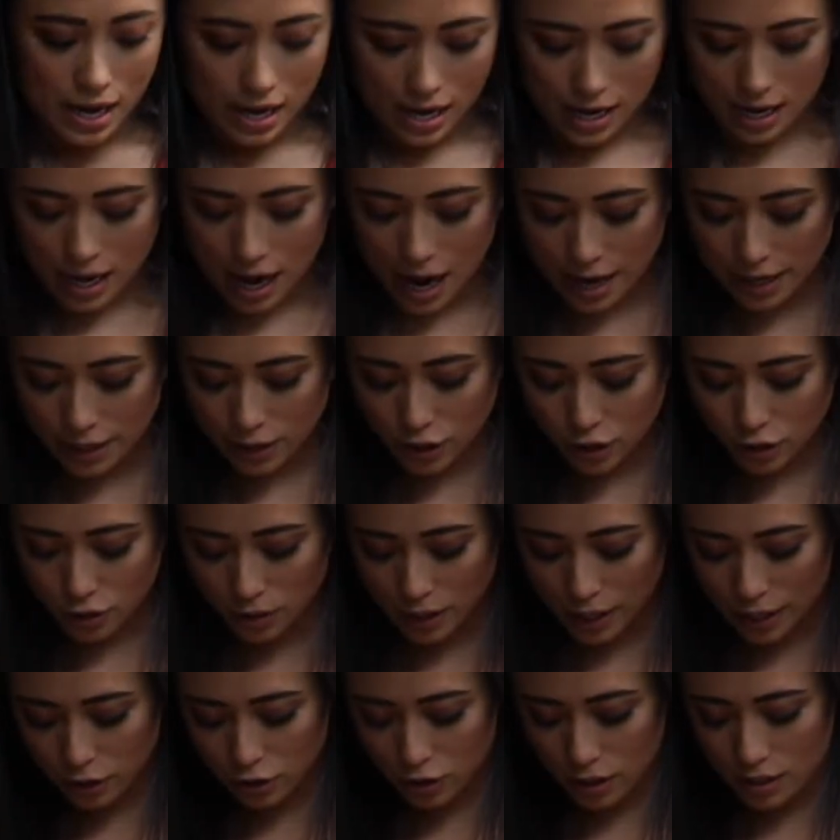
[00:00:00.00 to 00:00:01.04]
and I do
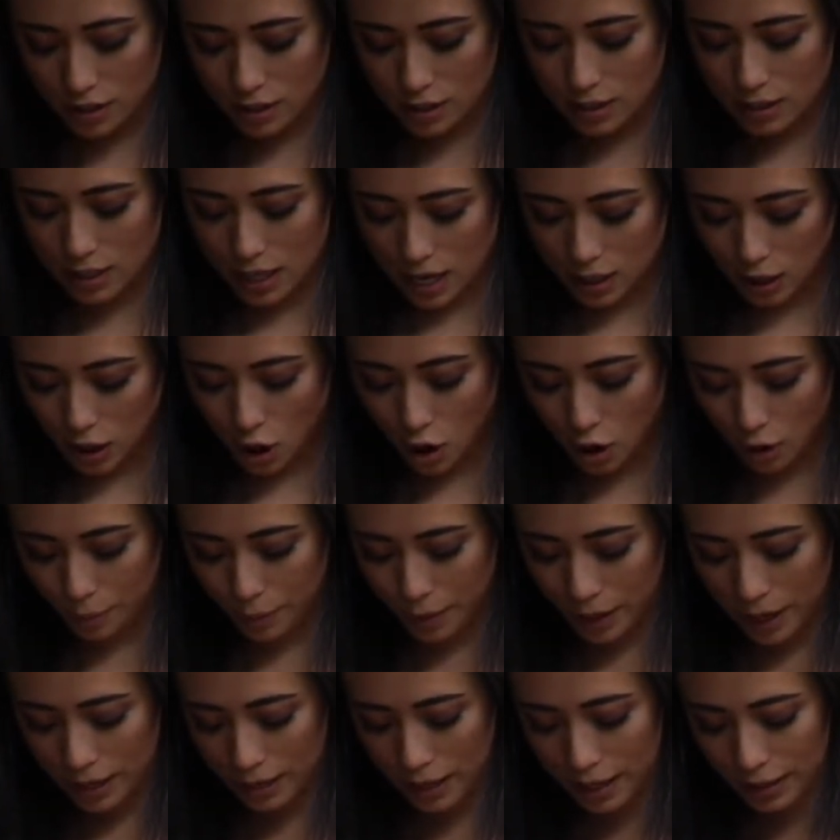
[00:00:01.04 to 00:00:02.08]
like dresses that long,
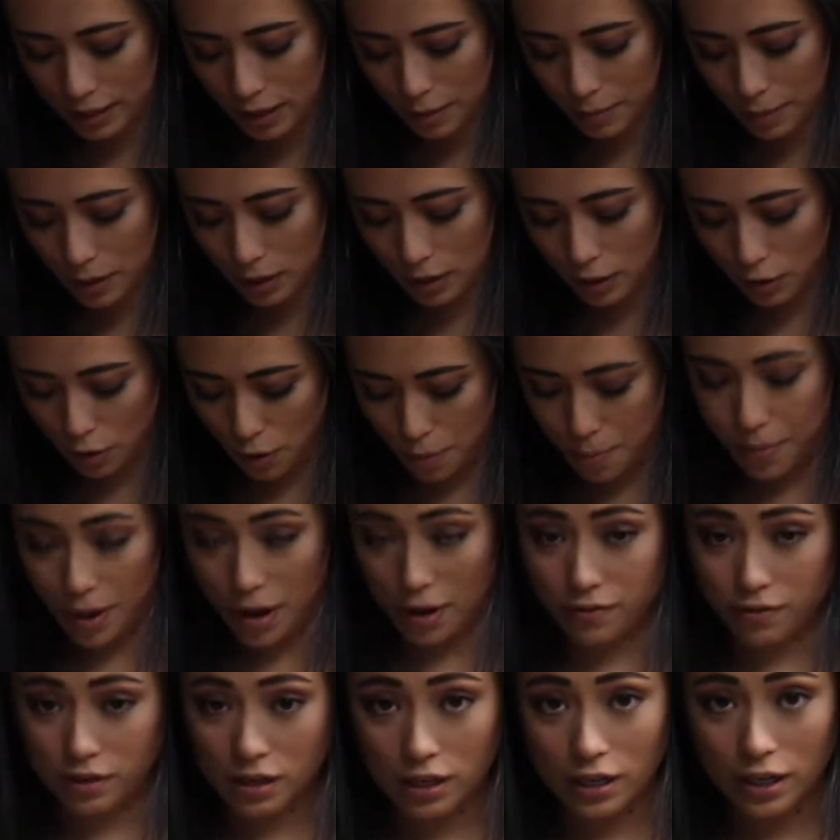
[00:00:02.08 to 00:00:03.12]
but I like them a little
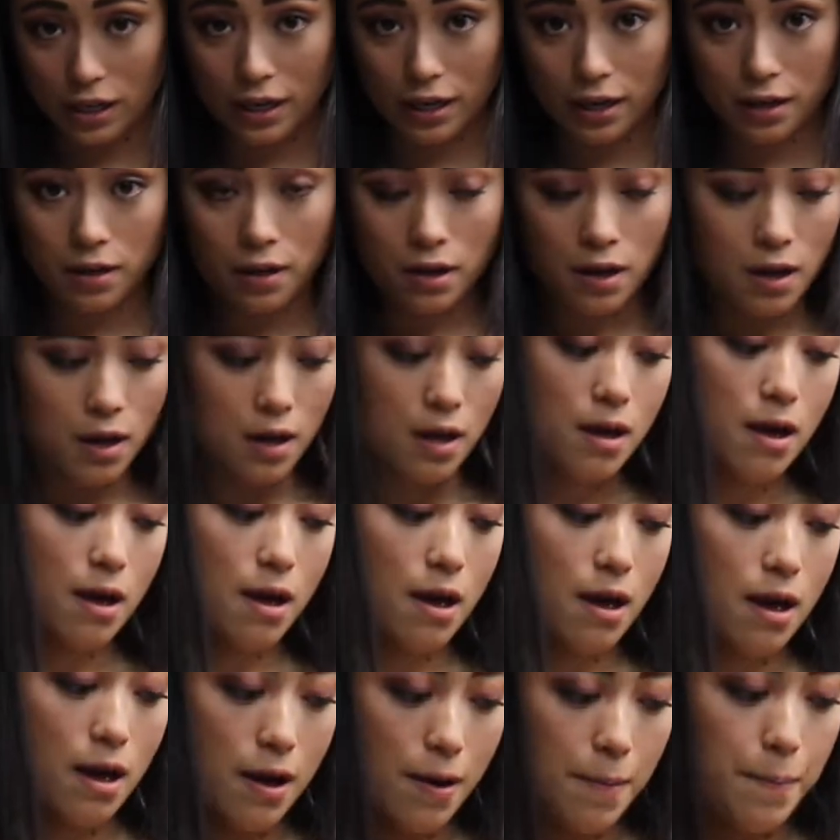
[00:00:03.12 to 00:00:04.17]
above the knee,
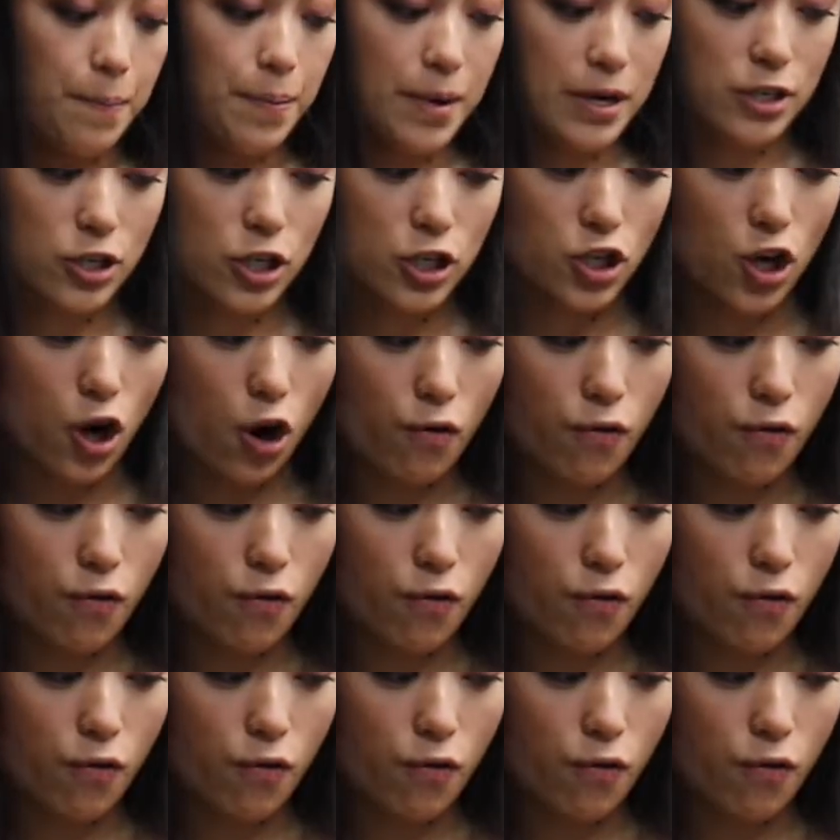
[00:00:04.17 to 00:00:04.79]
but just